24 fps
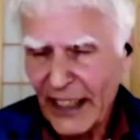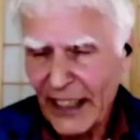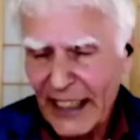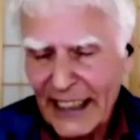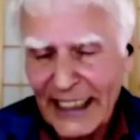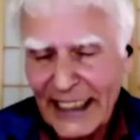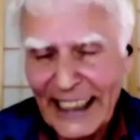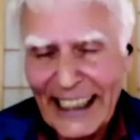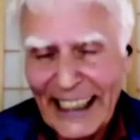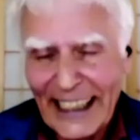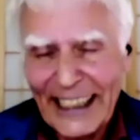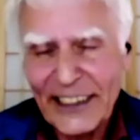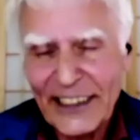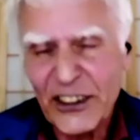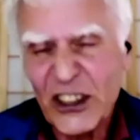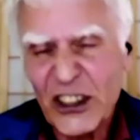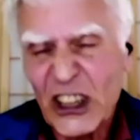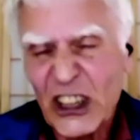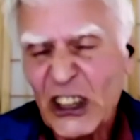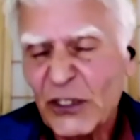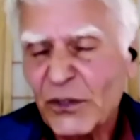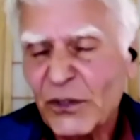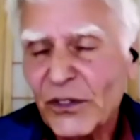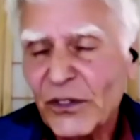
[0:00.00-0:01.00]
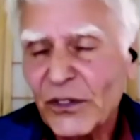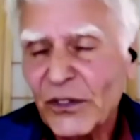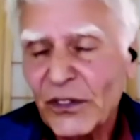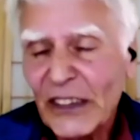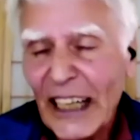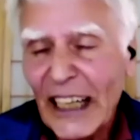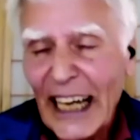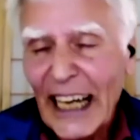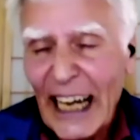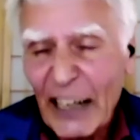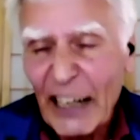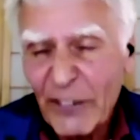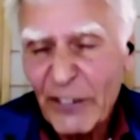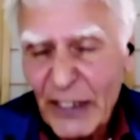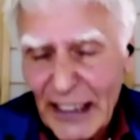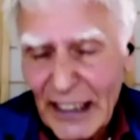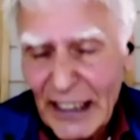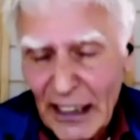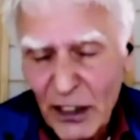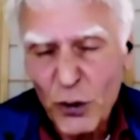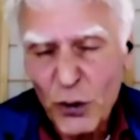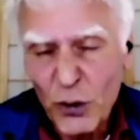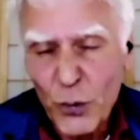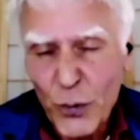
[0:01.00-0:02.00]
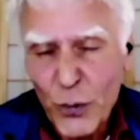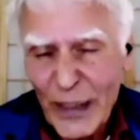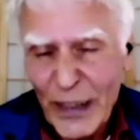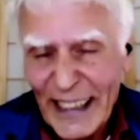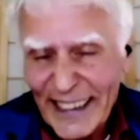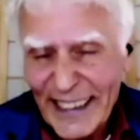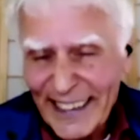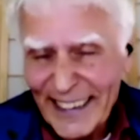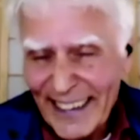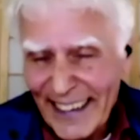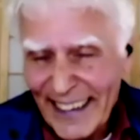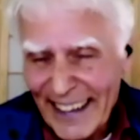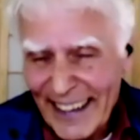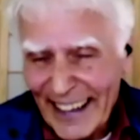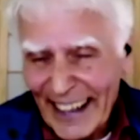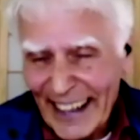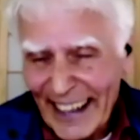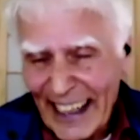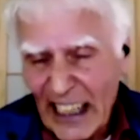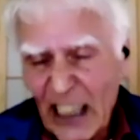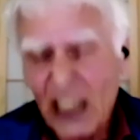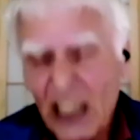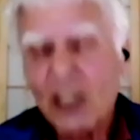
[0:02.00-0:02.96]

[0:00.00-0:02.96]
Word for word: And having reached there,